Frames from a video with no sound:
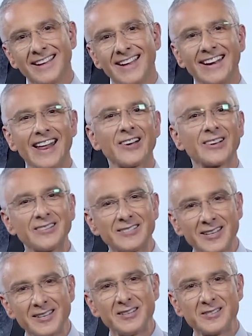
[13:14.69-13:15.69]
He now
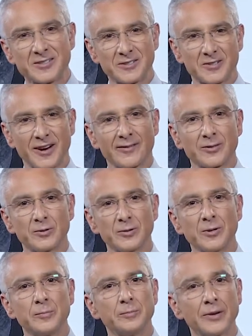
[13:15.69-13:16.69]
continues to travel,
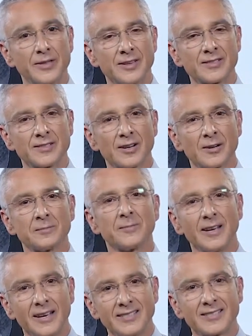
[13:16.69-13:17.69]
but this time
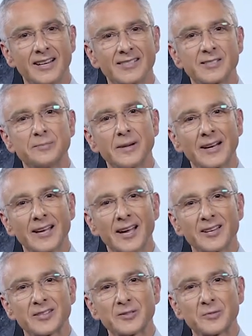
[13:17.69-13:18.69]
he takes some
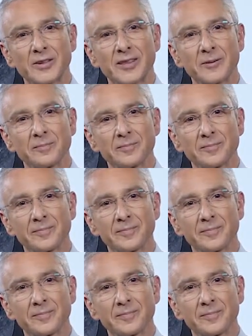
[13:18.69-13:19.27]
medication with him.